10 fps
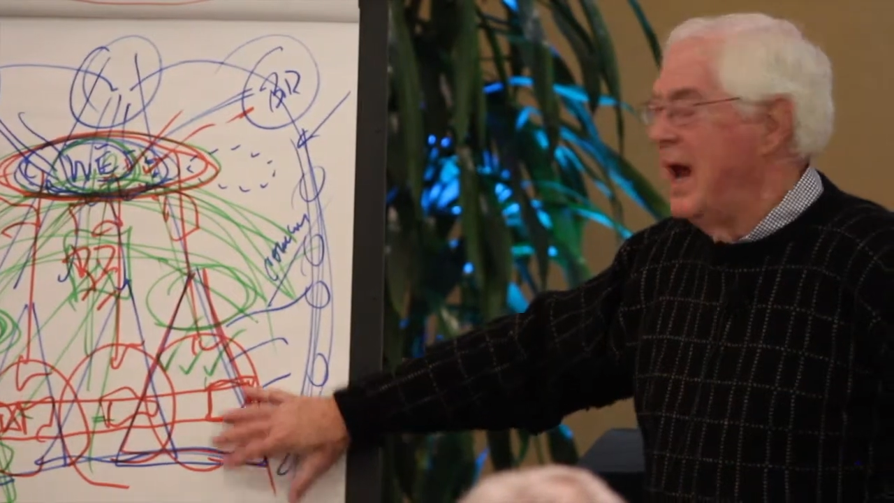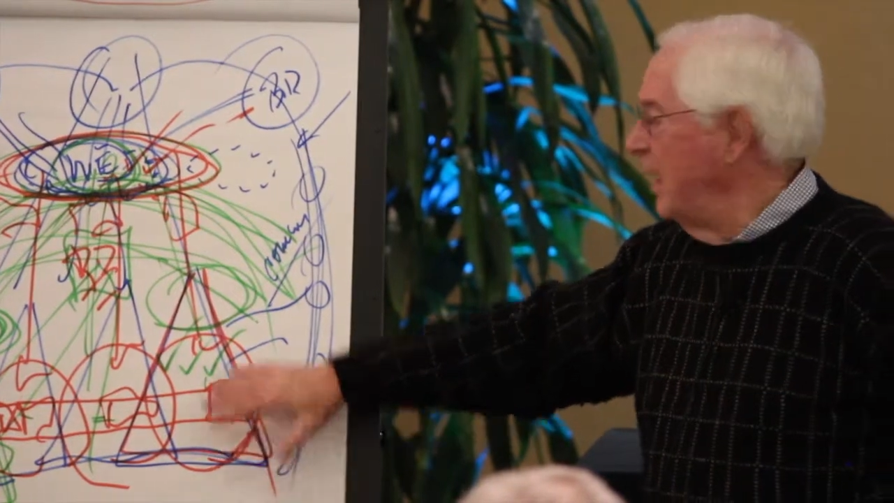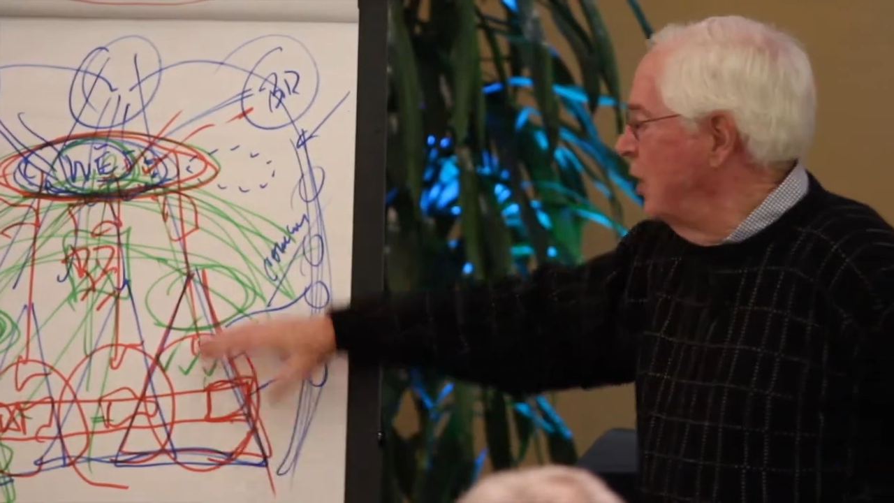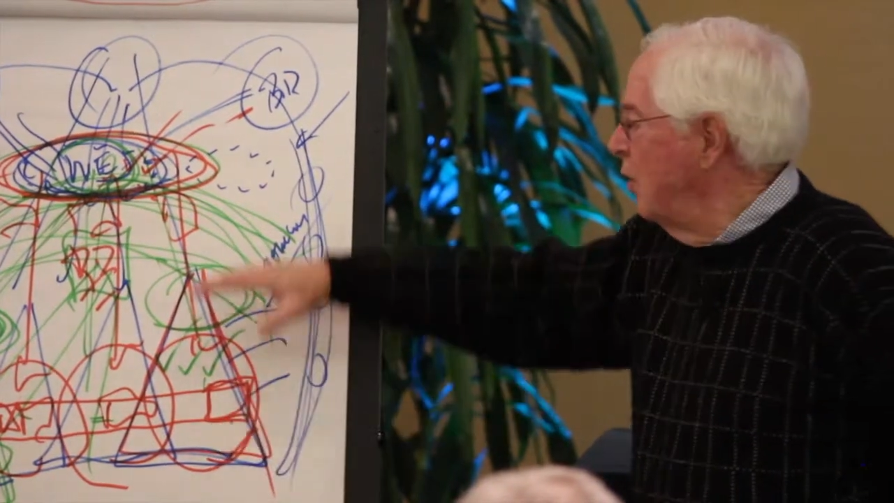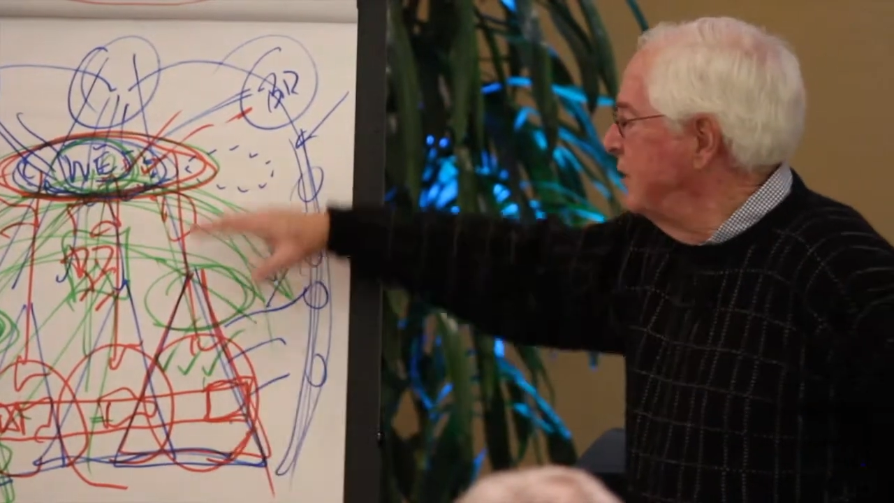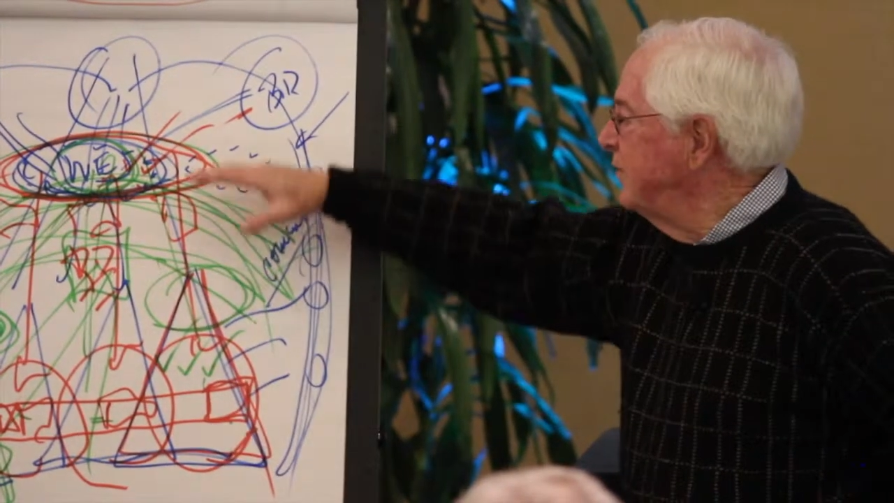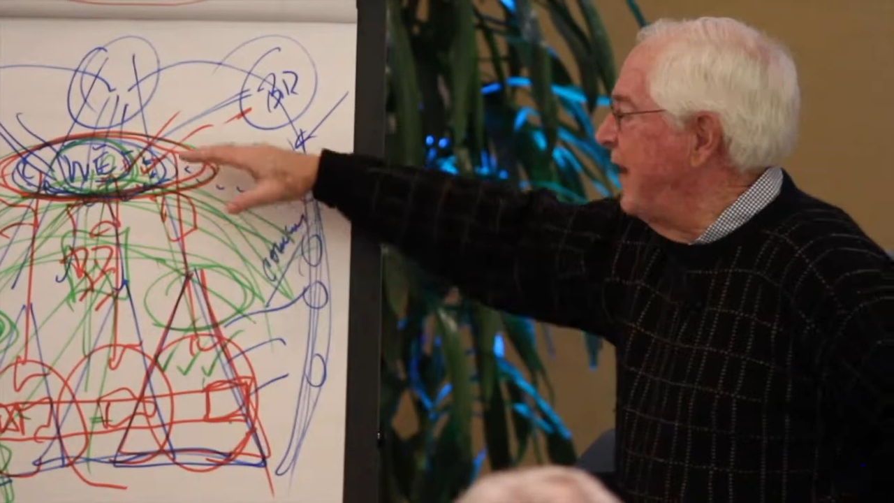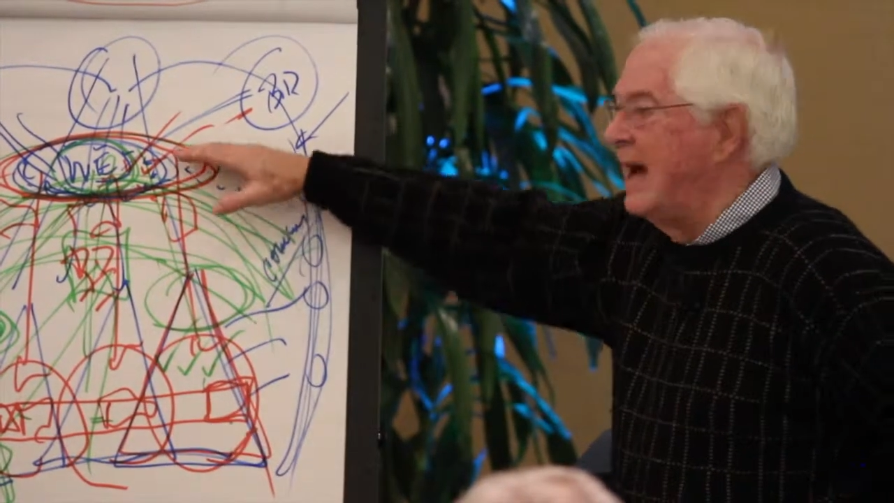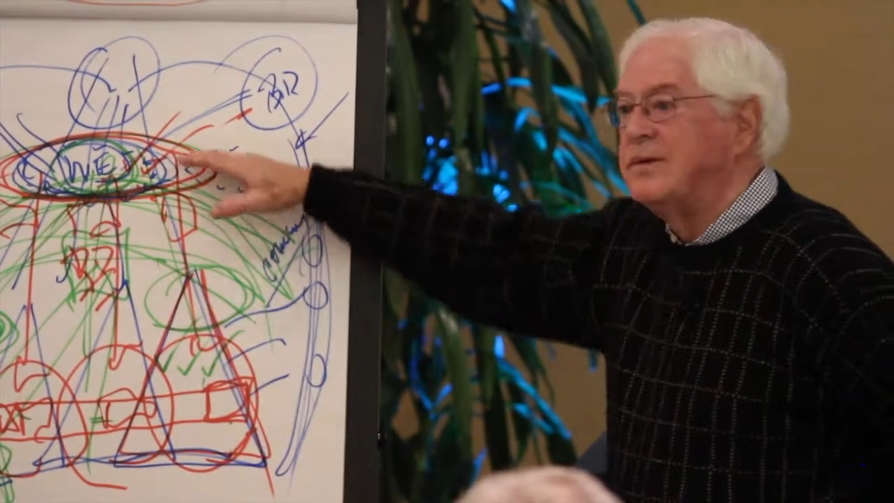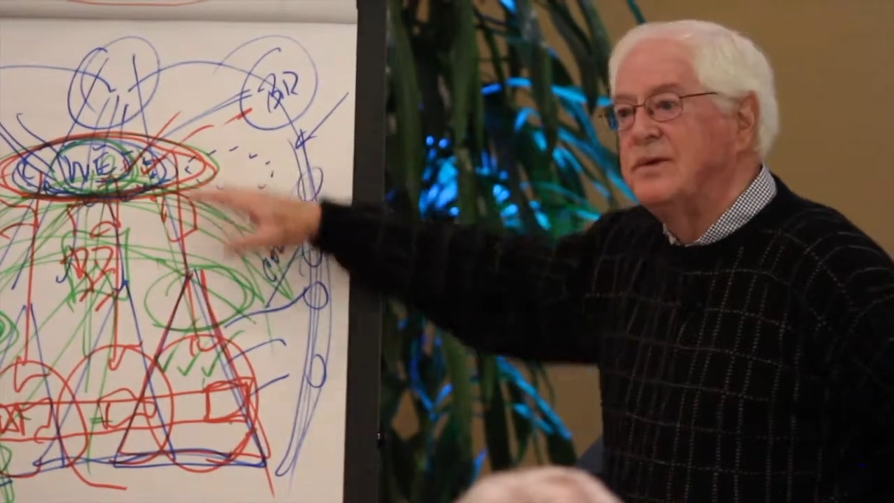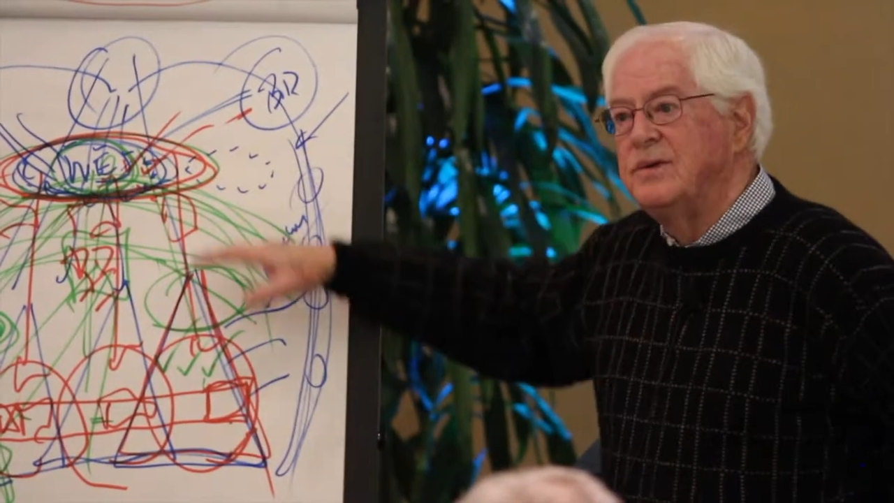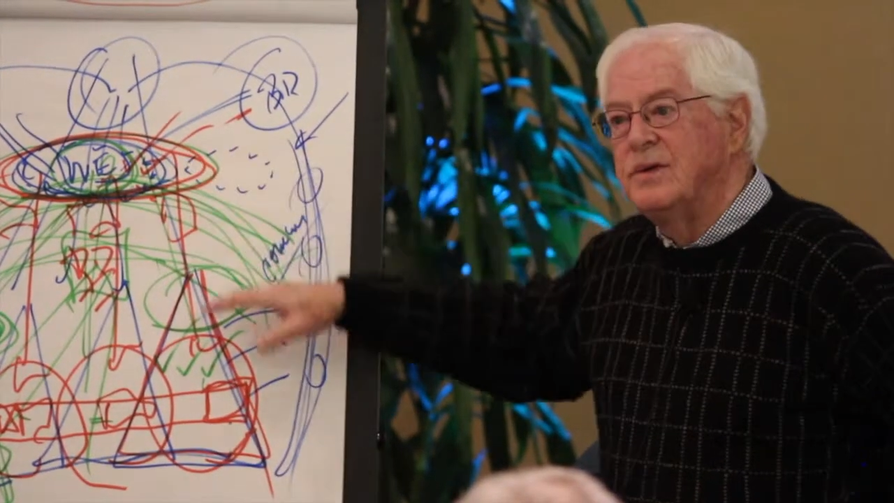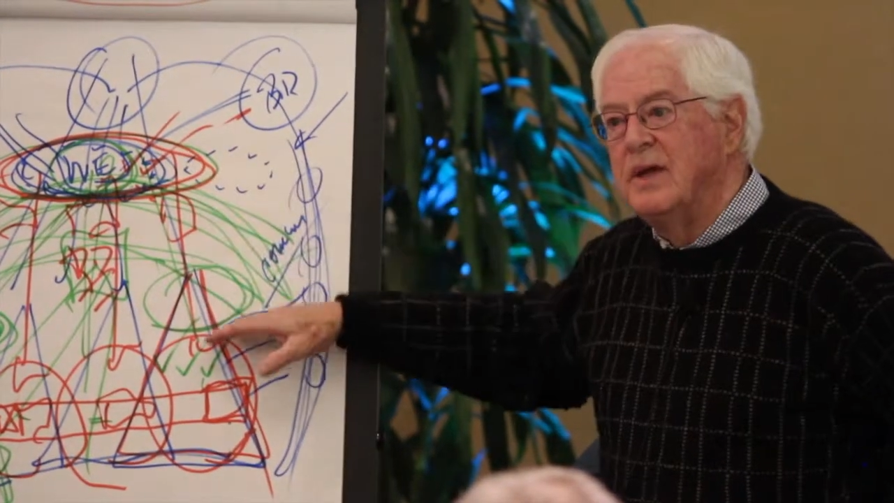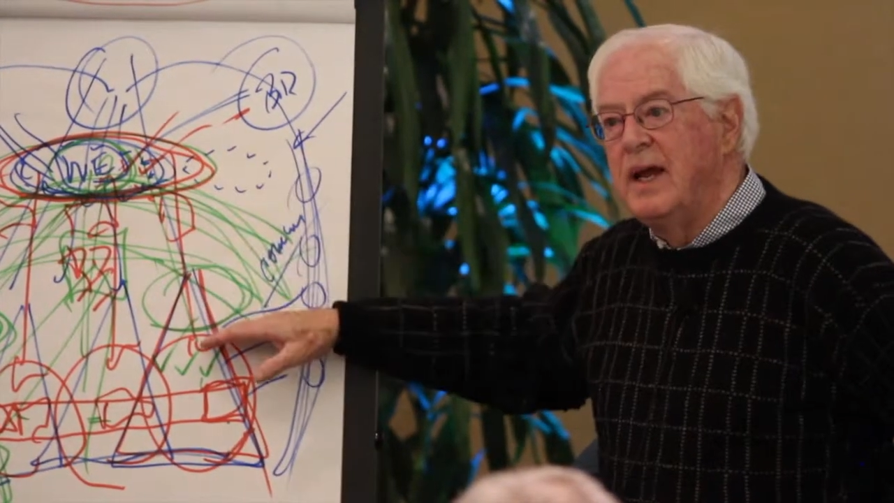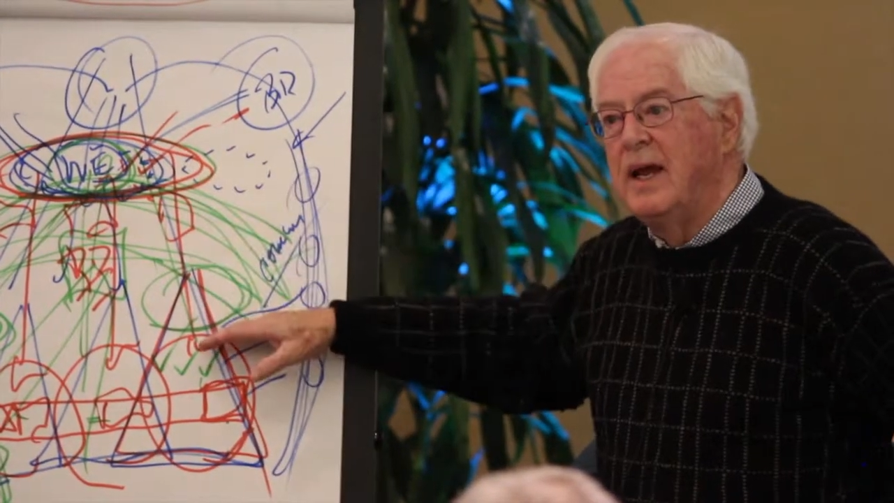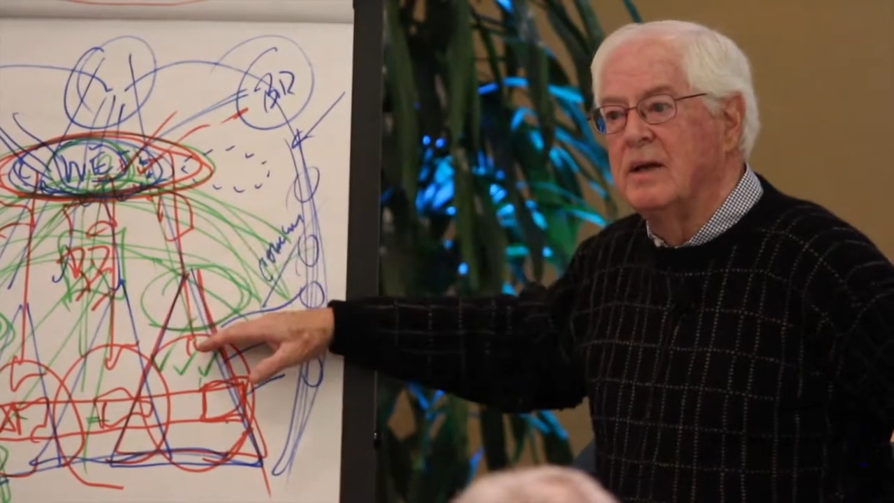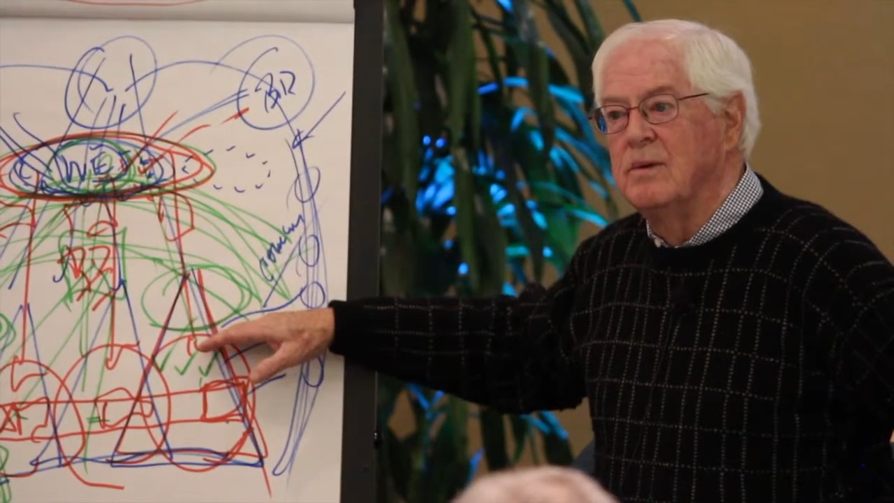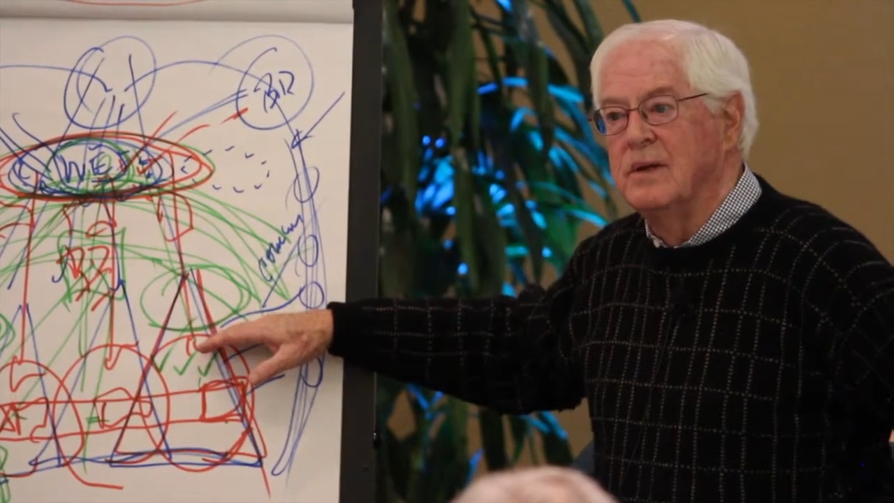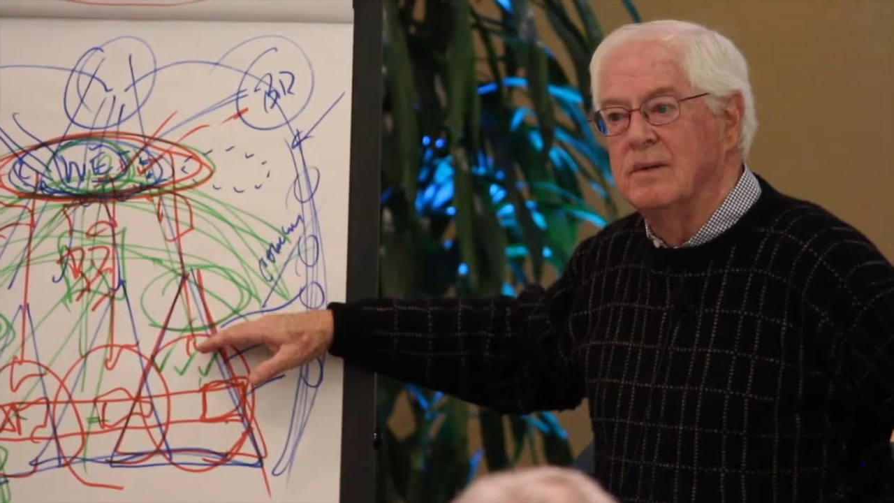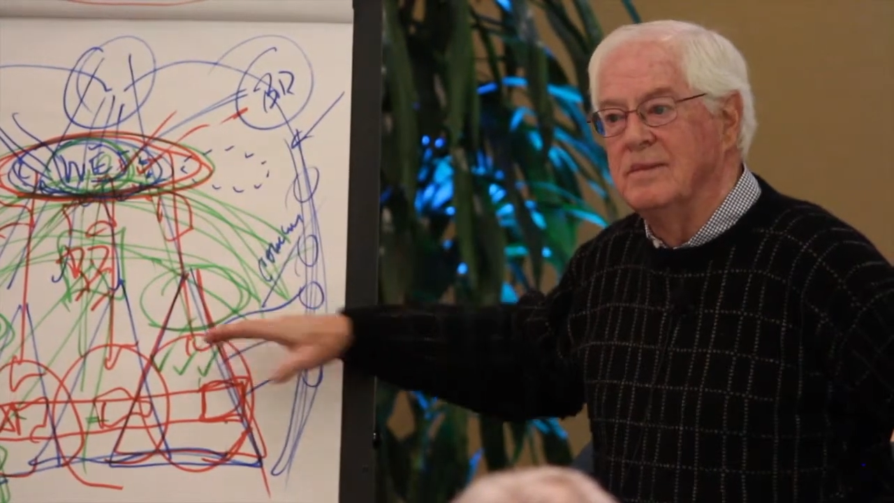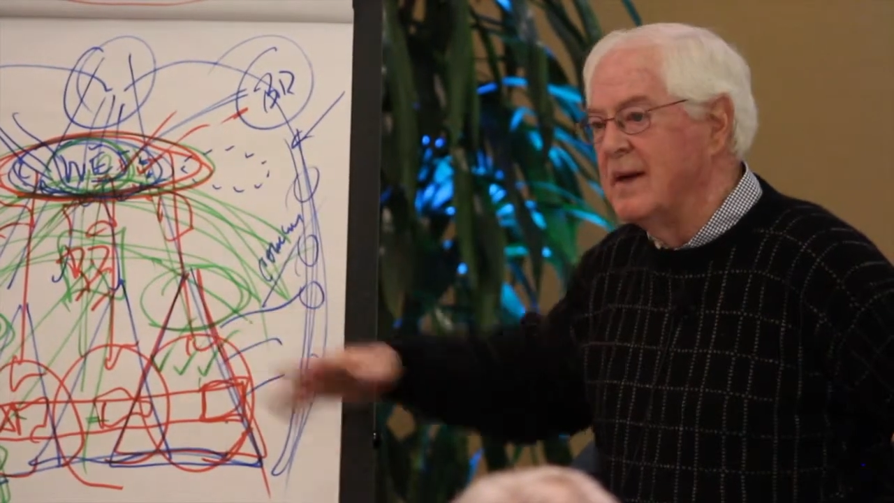and go as fast as you can with them.